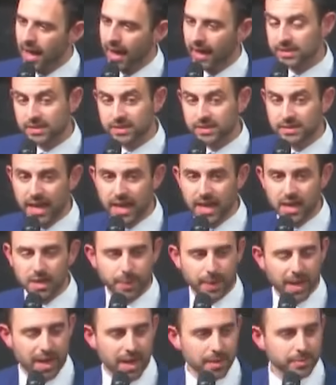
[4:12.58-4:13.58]
At stake,
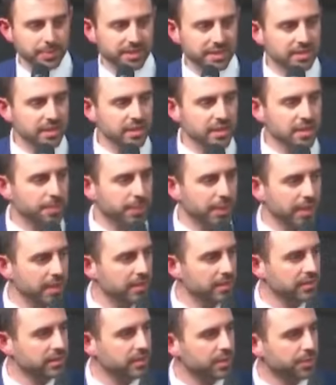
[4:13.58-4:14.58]
perhaps, is it the
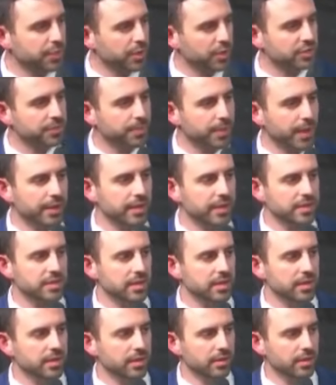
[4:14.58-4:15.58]
peace and
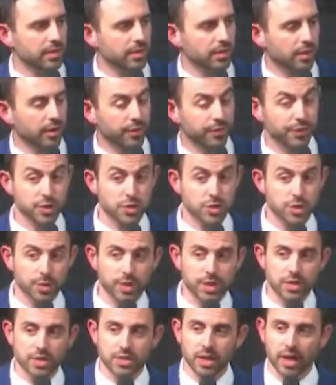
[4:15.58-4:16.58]
prosperity of the
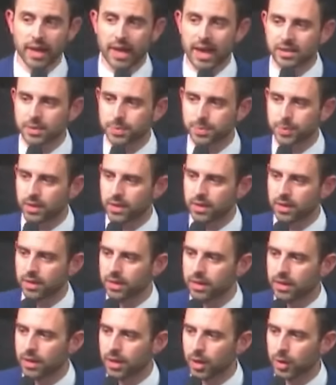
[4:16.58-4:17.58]
Jewish diaspora
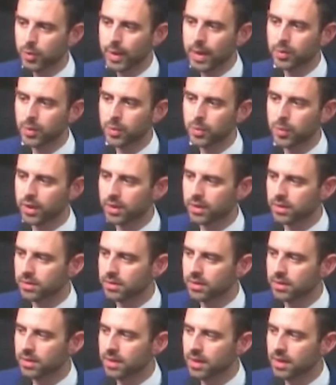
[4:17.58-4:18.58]
around the
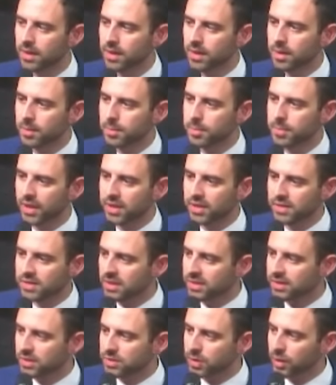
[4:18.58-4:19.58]
world? Because
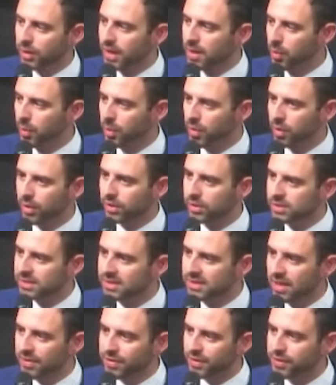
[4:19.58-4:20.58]
this is not a war on
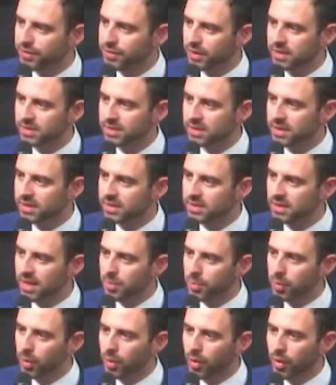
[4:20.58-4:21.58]
seven fronts, it is a
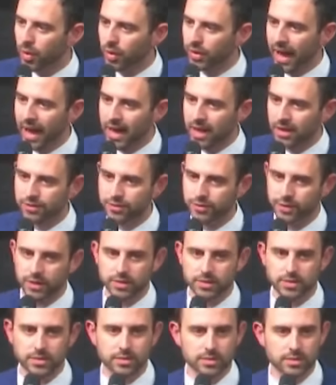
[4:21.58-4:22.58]
war on eight
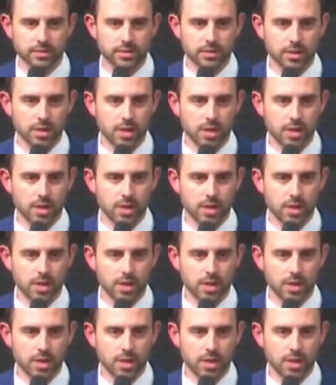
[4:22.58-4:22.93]
fronts